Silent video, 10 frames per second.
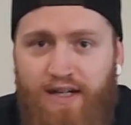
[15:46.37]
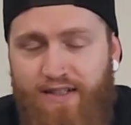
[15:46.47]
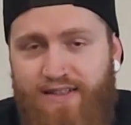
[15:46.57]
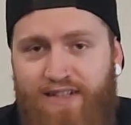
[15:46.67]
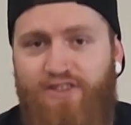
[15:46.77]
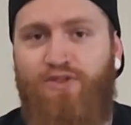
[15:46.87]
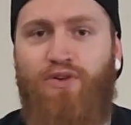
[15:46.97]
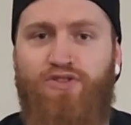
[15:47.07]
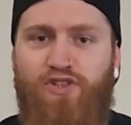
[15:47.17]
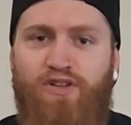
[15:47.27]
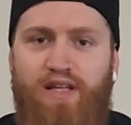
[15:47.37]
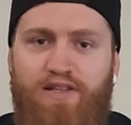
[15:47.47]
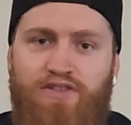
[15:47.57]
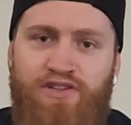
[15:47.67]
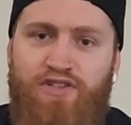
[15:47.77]
cut it down to torso
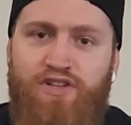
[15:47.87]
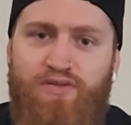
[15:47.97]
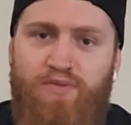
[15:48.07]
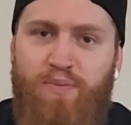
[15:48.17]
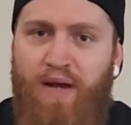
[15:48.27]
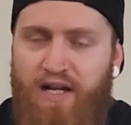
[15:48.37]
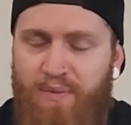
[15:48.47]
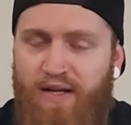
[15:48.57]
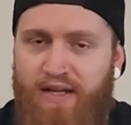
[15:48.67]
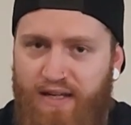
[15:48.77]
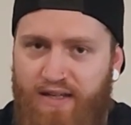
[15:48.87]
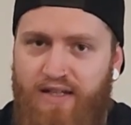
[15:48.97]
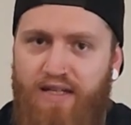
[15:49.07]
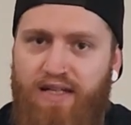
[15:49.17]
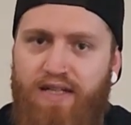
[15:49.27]
length. So this goes from the back of my neck
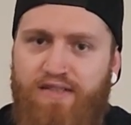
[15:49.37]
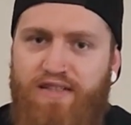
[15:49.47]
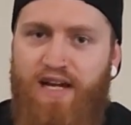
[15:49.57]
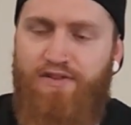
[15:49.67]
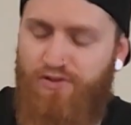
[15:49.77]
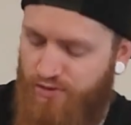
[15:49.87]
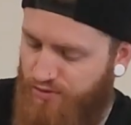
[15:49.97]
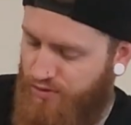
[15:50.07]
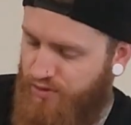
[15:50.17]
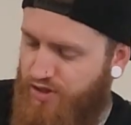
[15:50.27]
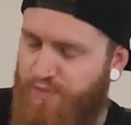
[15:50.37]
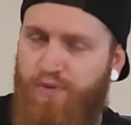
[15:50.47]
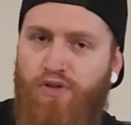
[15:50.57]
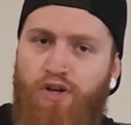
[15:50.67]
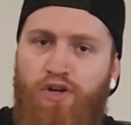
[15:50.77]
down to just
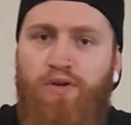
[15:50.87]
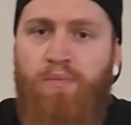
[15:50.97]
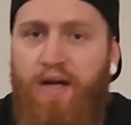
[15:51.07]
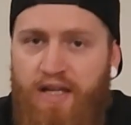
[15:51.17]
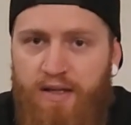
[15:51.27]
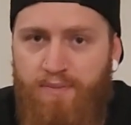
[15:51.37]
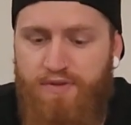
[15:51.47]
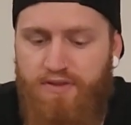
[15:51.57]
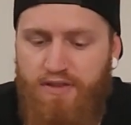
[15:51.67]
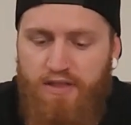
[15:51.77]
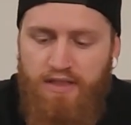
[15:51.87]
below my hips.